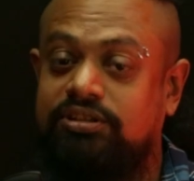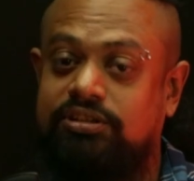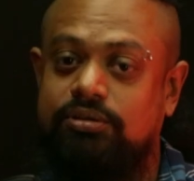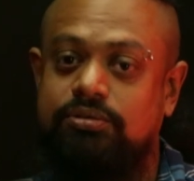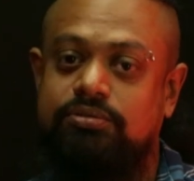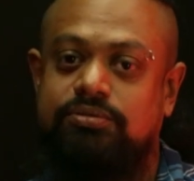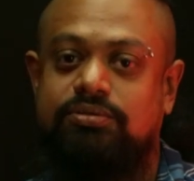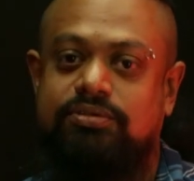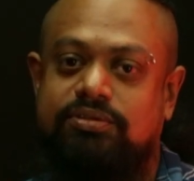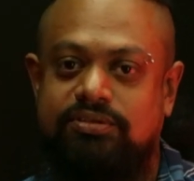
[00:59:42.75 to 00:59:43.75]
to
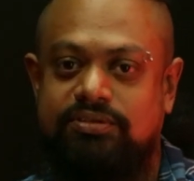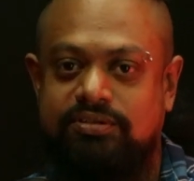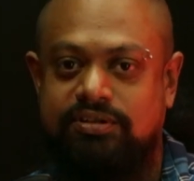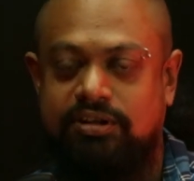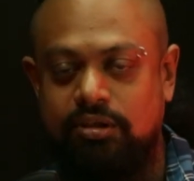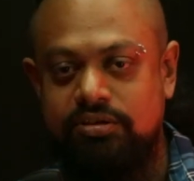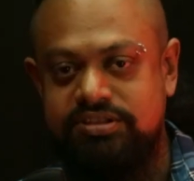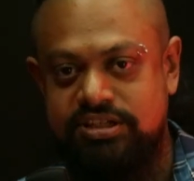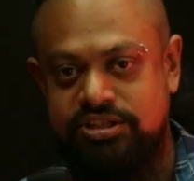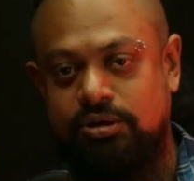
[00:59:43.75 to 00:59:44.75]
close
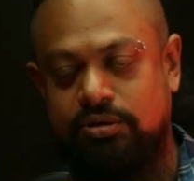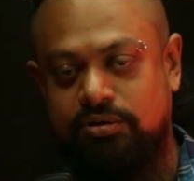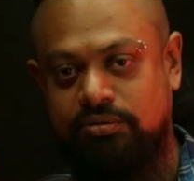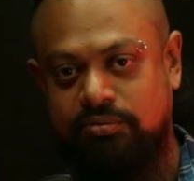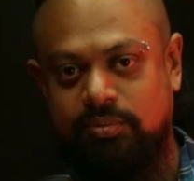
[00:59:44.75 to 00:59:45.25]
the show